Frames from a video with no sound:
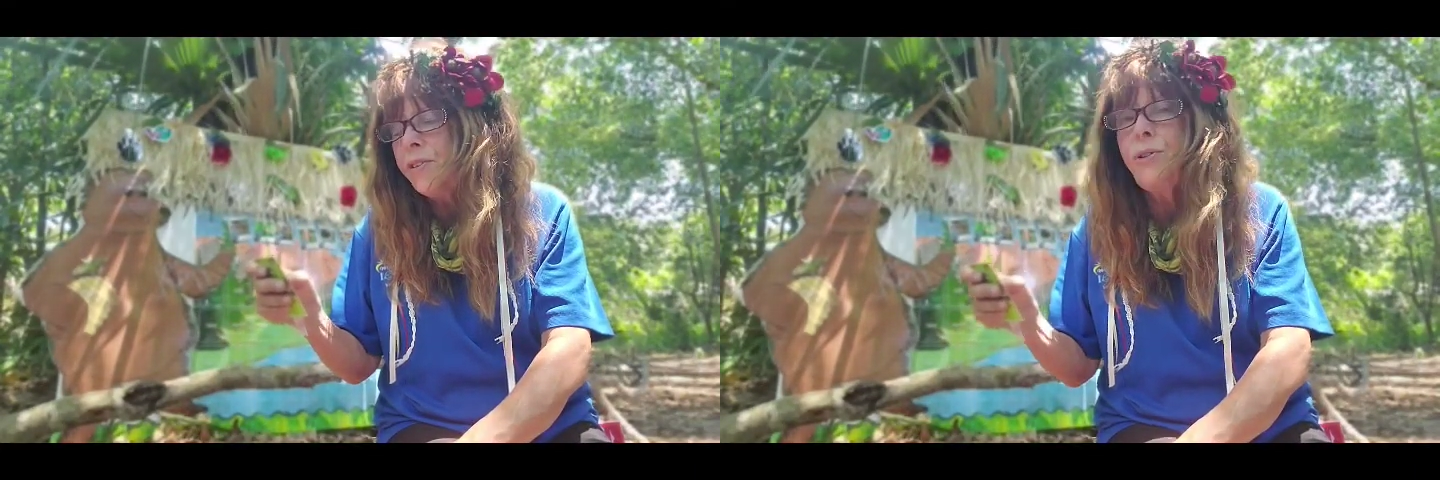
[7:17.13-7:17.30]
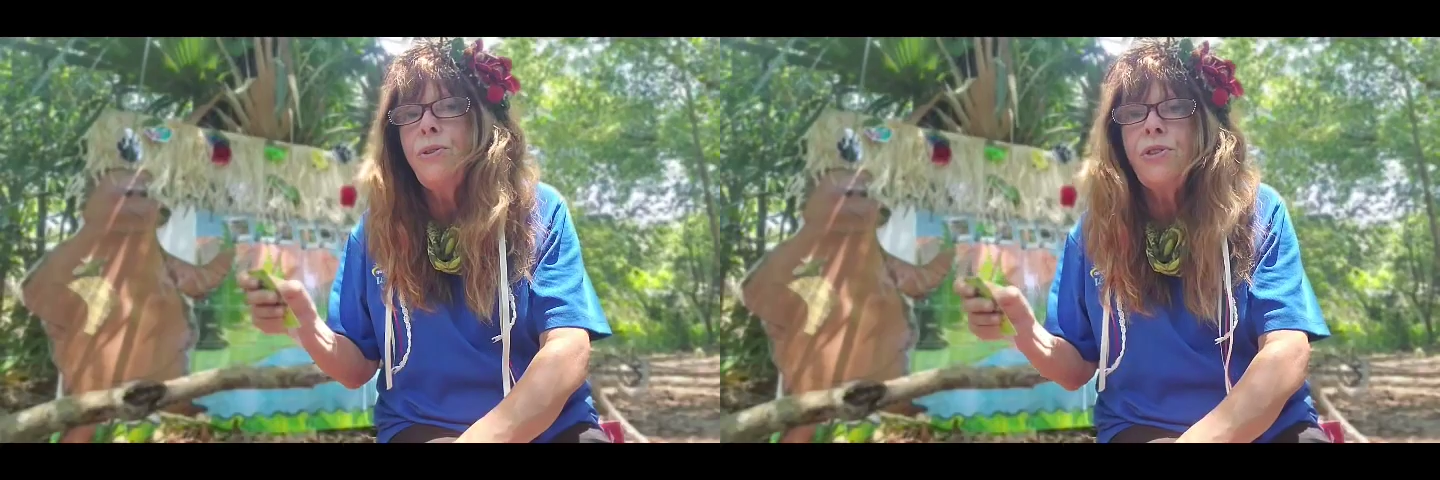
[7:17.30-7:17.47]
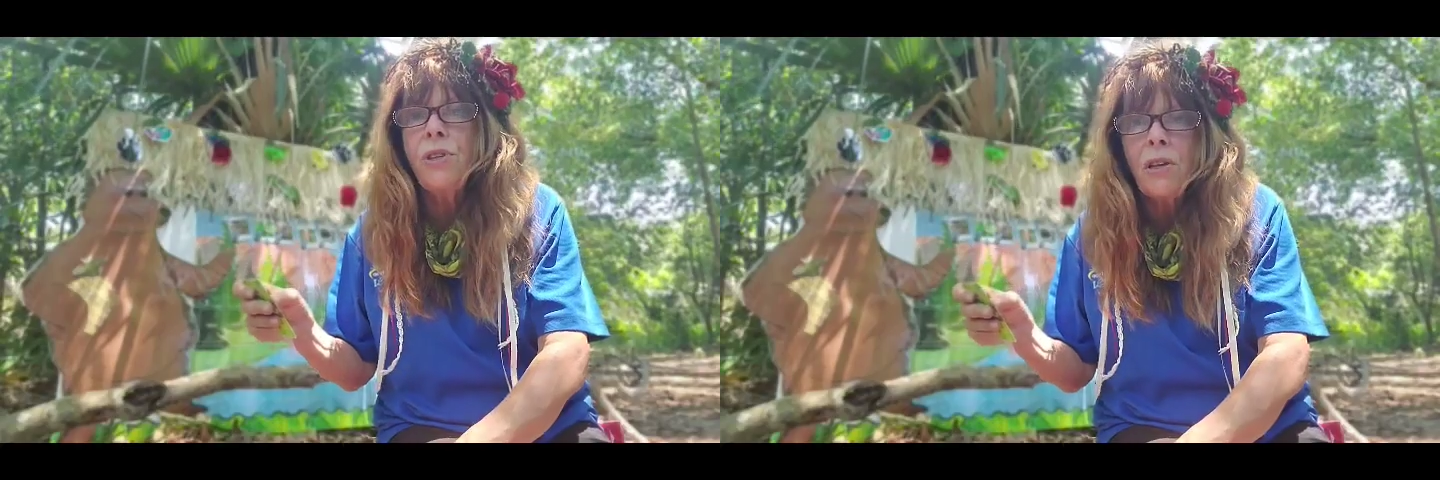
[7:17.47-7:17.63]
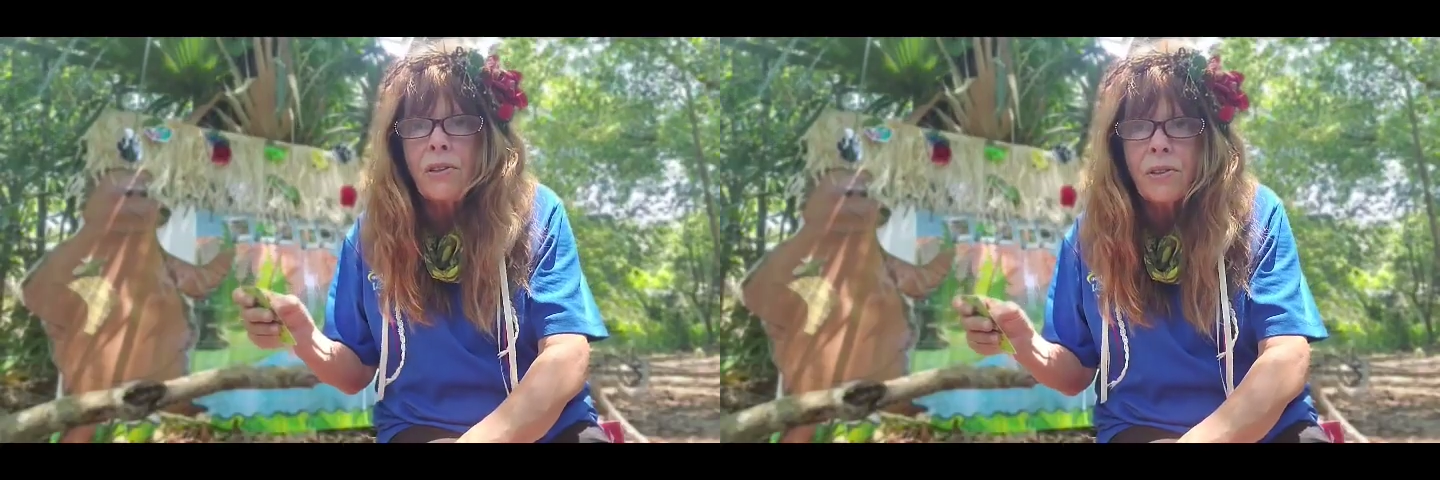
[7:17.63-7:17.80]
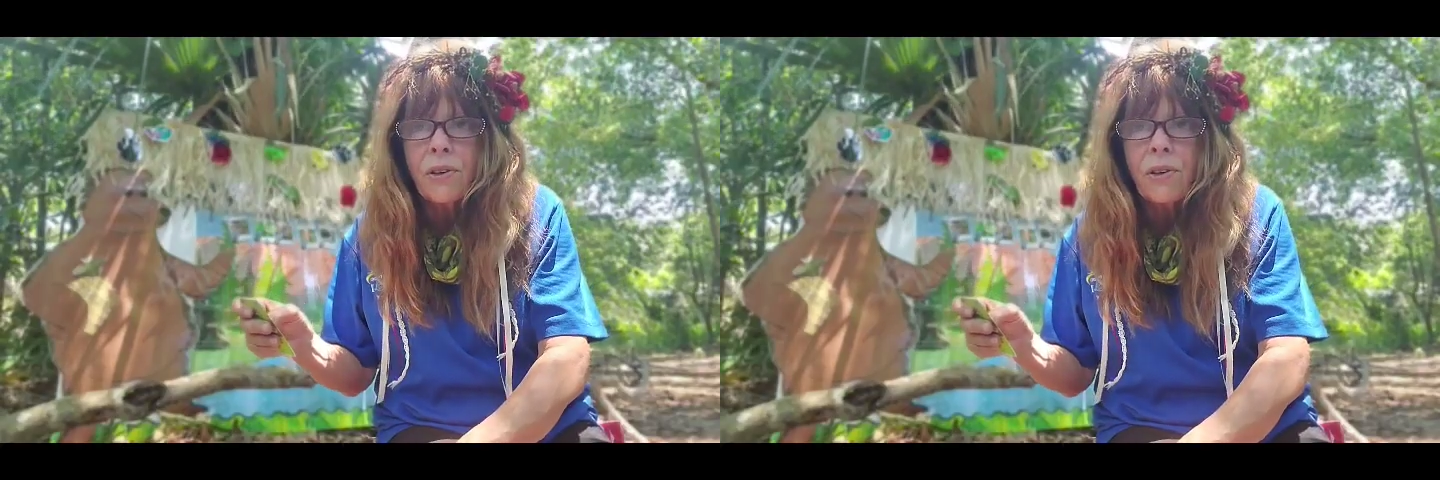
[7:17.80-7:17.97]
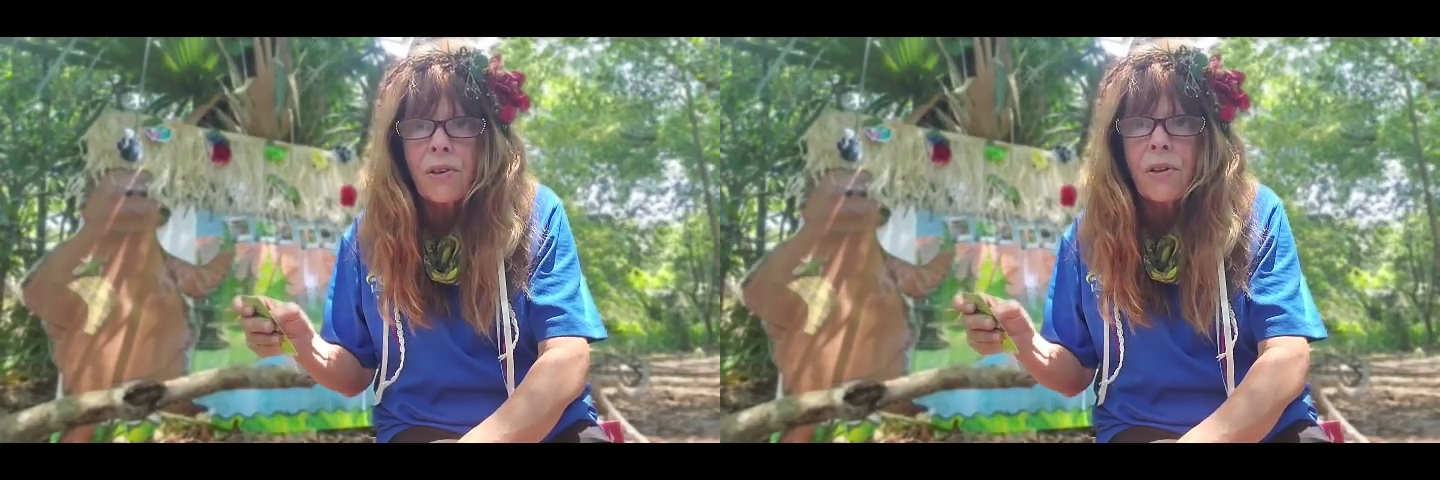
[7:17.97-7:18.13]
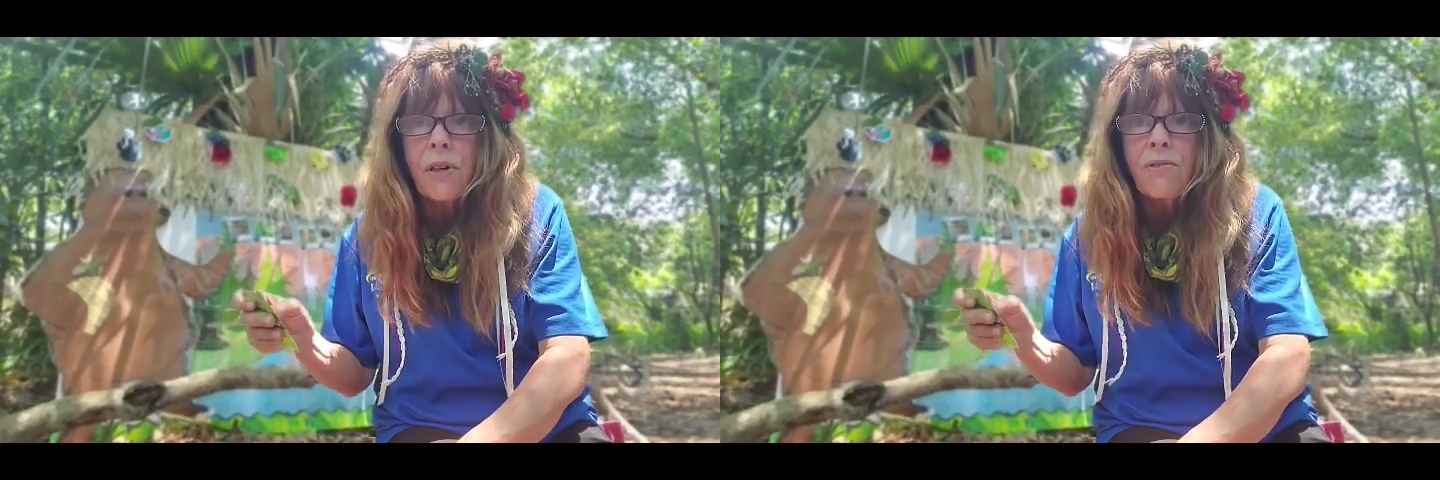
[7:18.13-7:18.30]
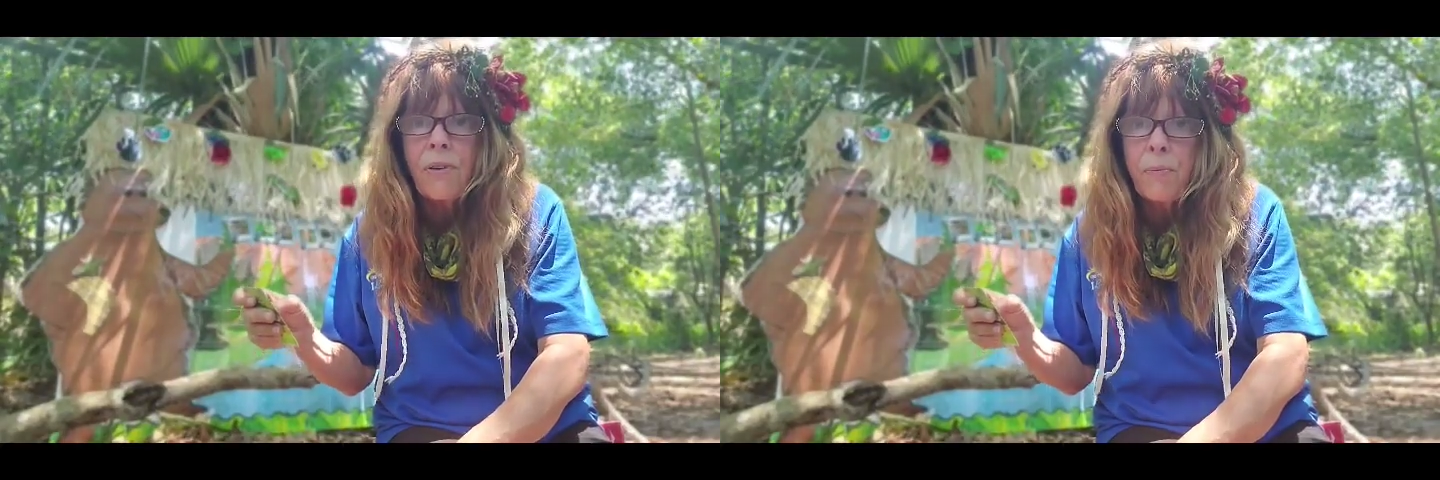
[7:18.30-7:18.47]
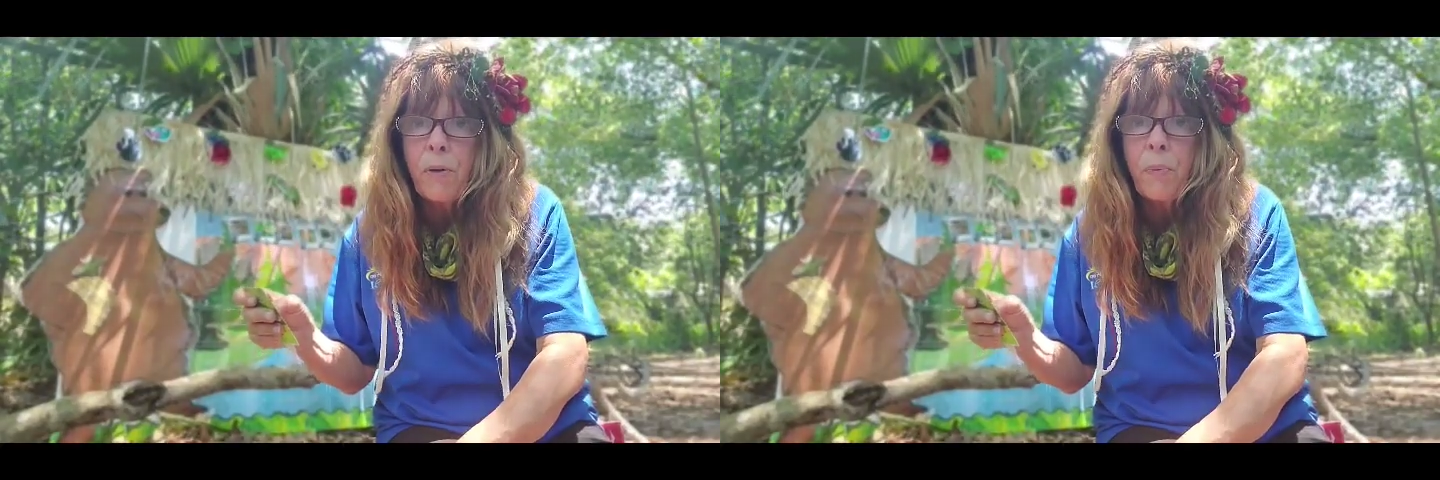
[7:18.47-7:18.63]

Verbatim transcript: to shelter from